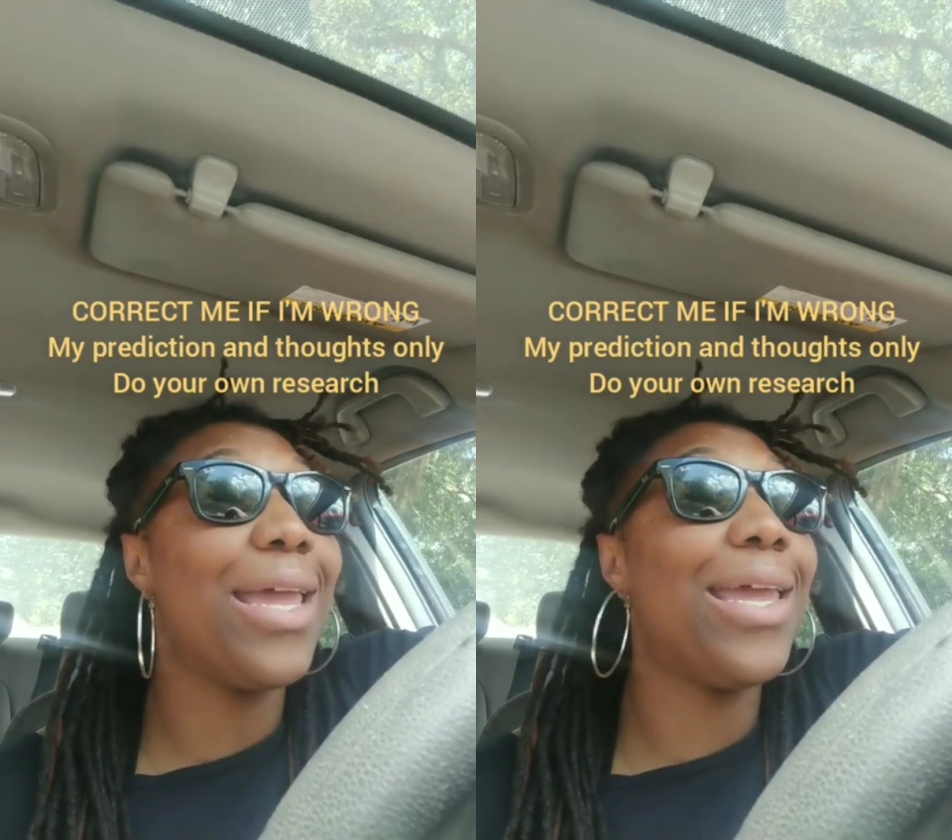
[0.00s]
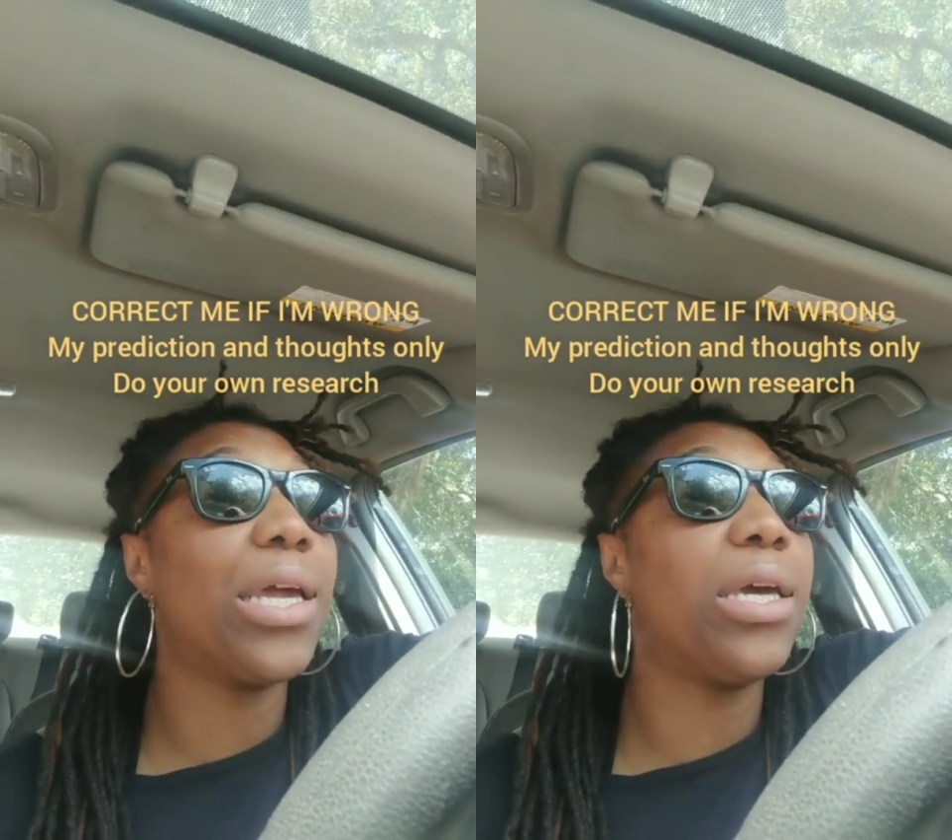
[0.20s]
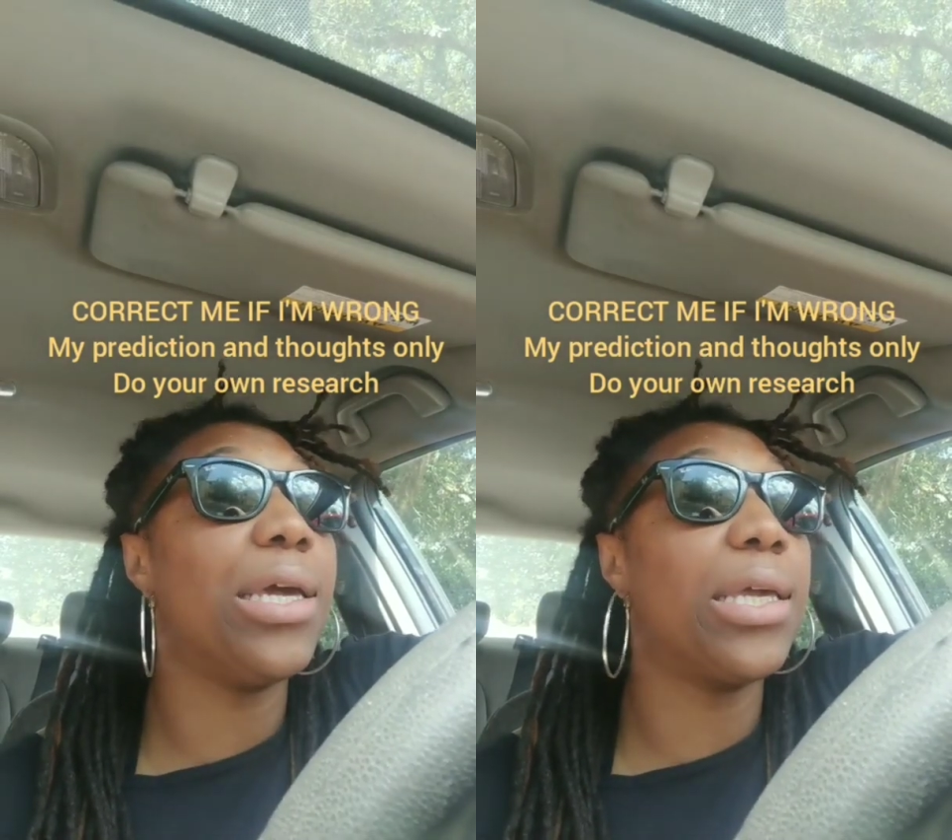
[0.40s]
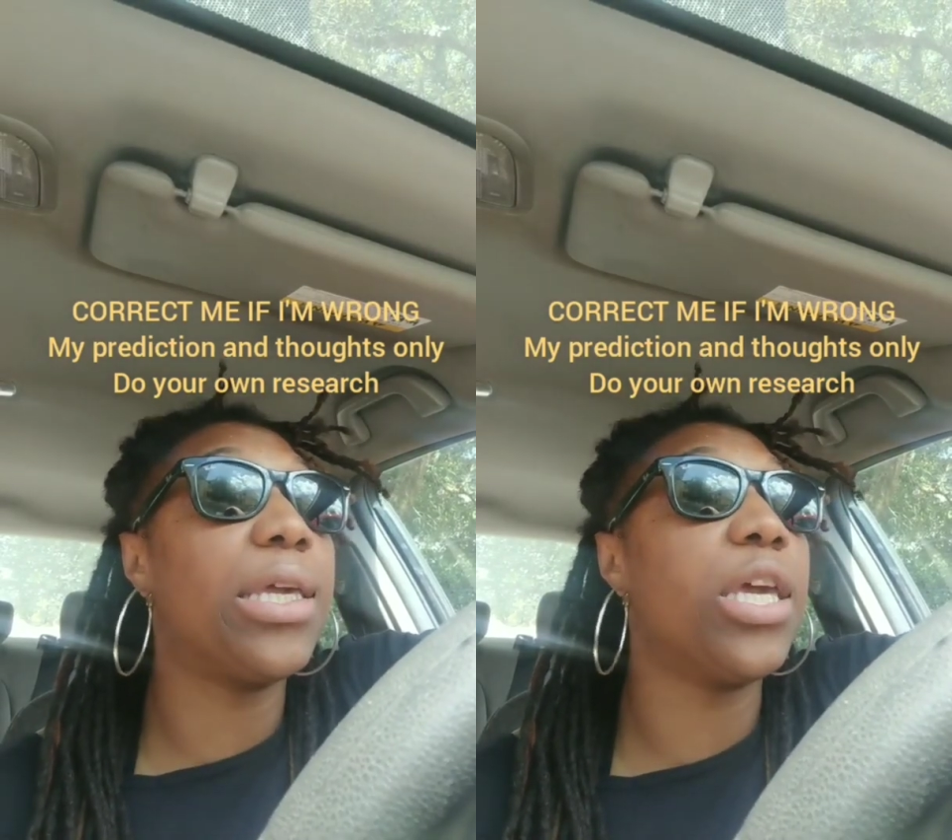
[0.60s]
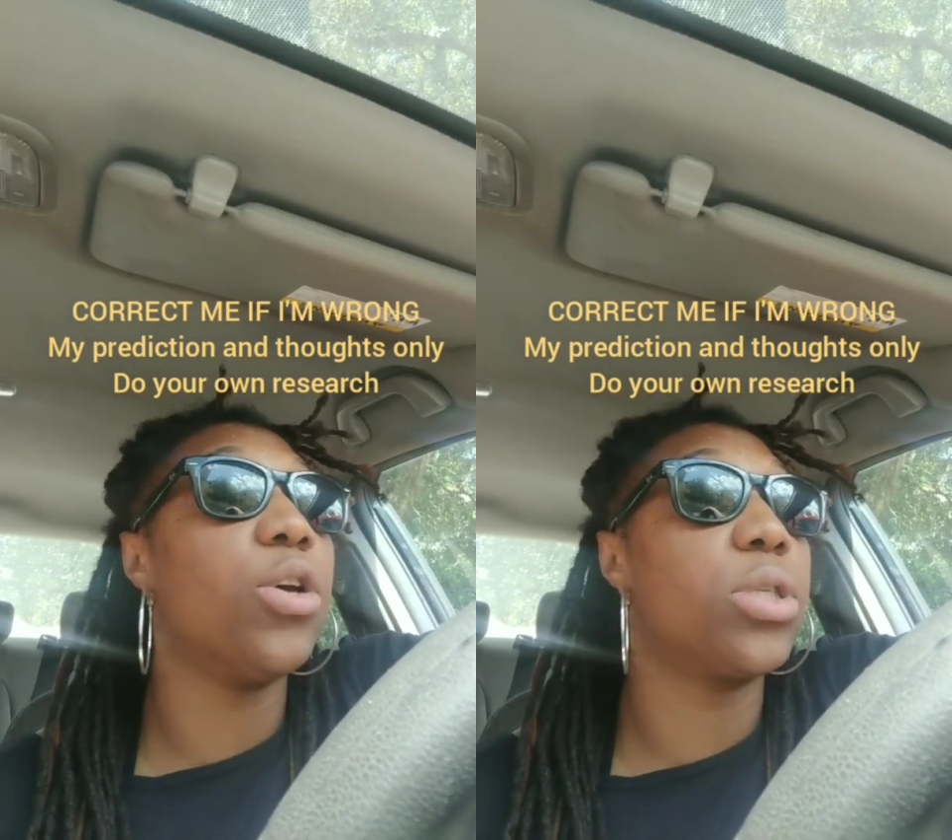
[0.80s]
it could
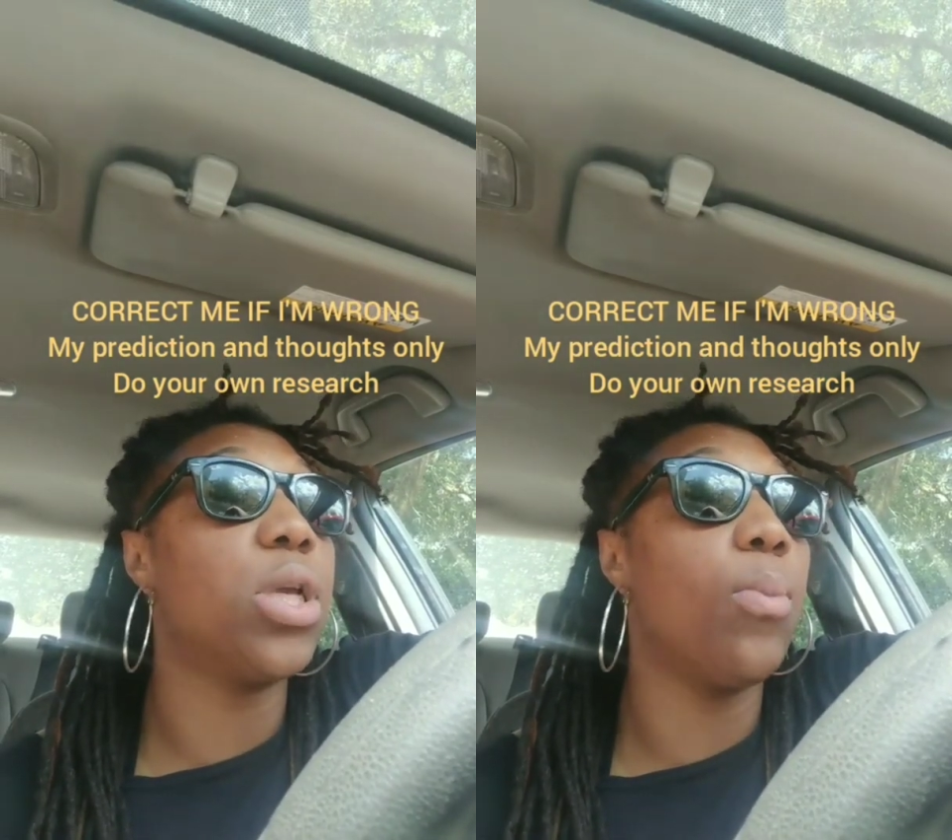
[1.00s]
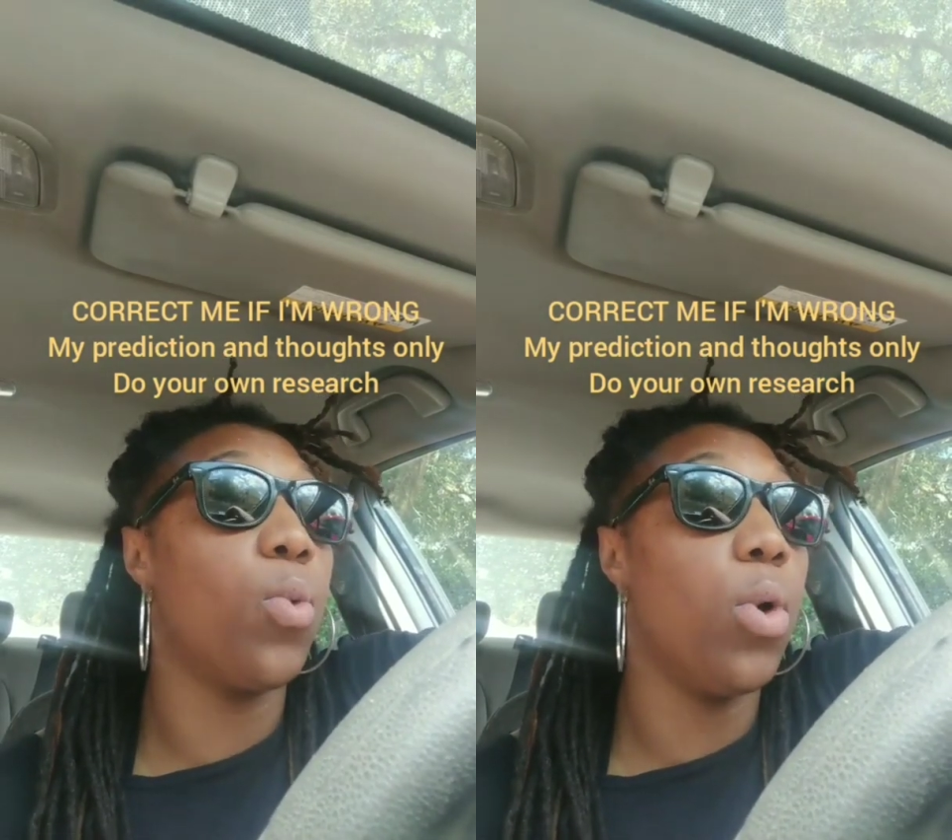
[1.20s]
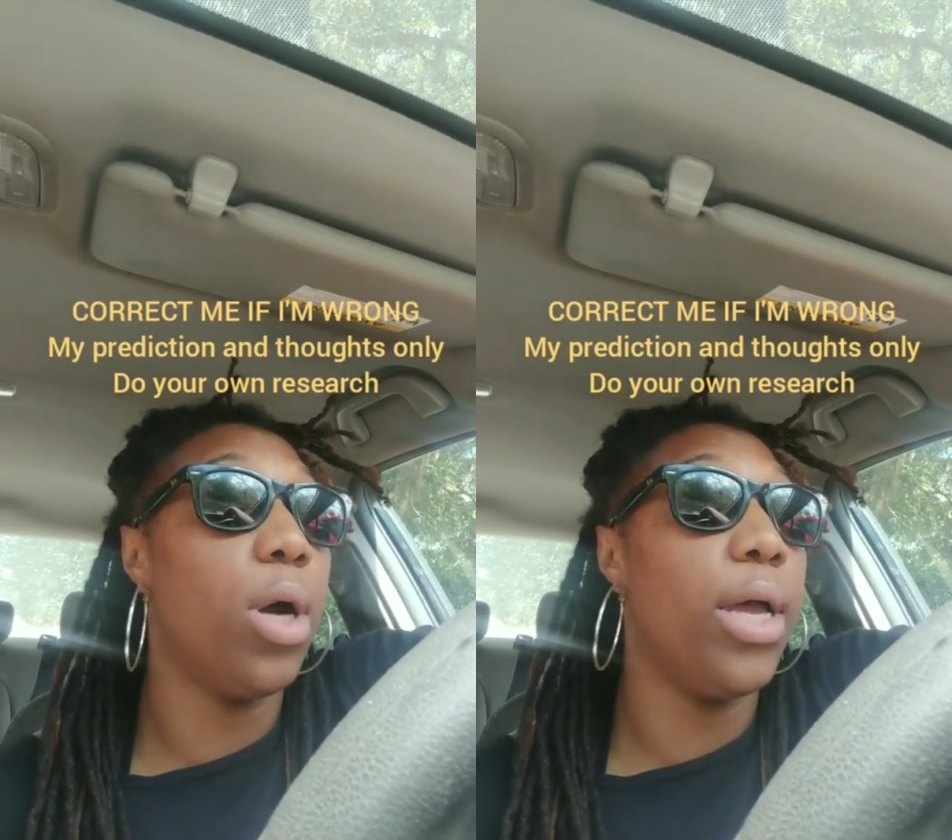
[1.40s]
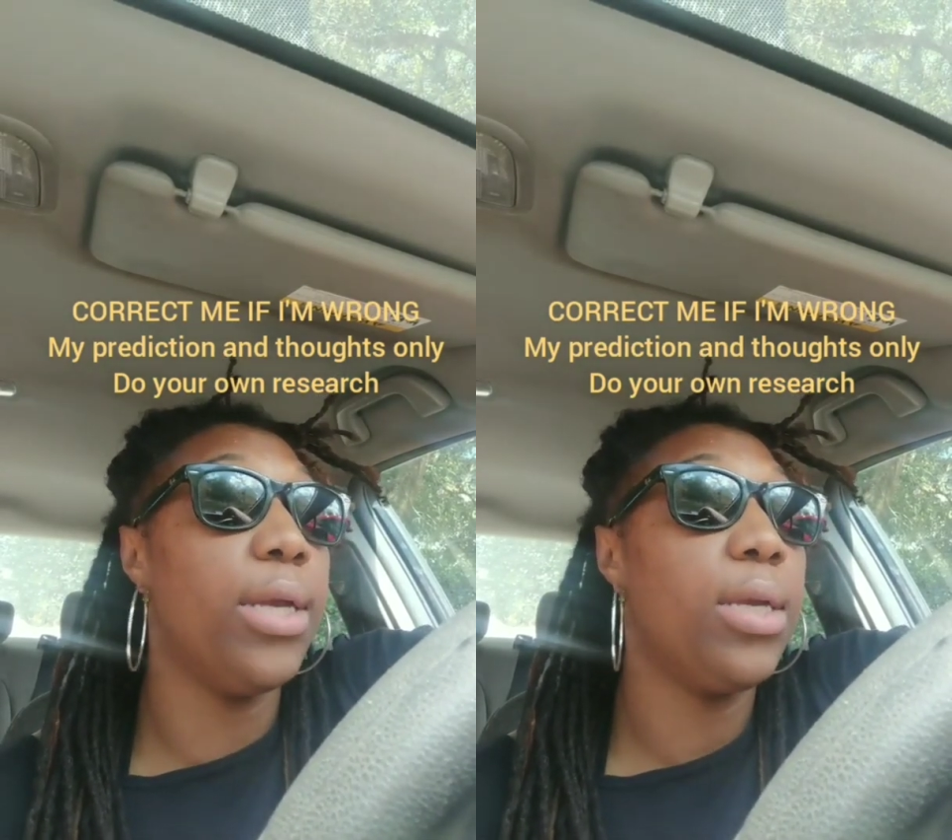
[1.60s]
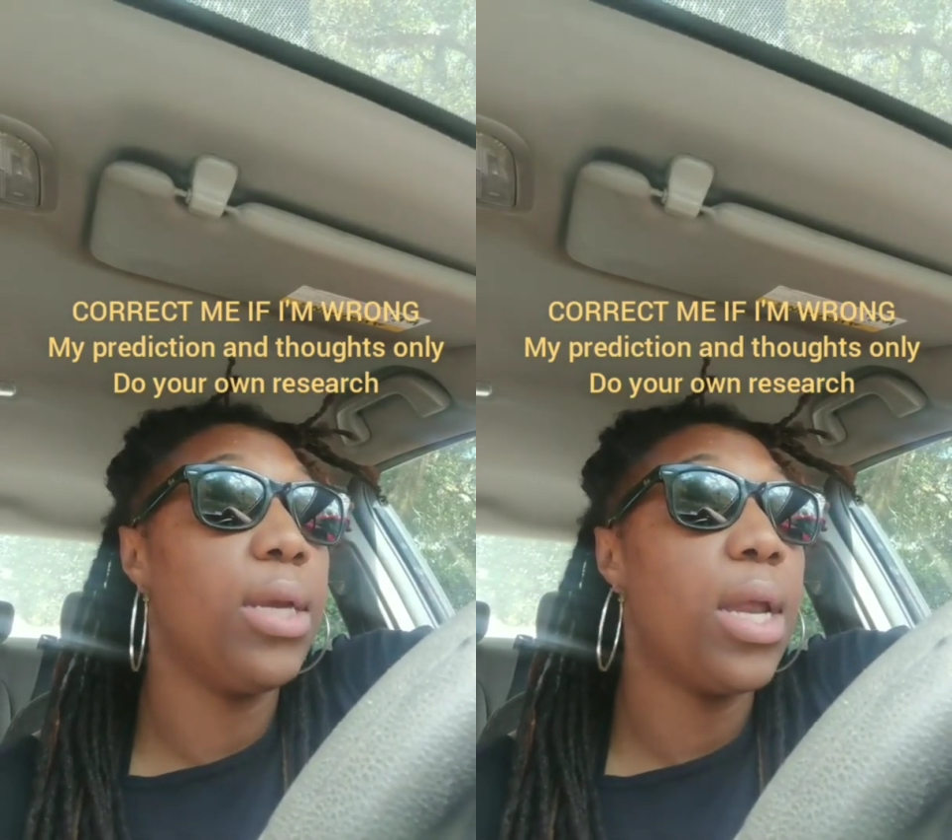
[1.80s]
kill someone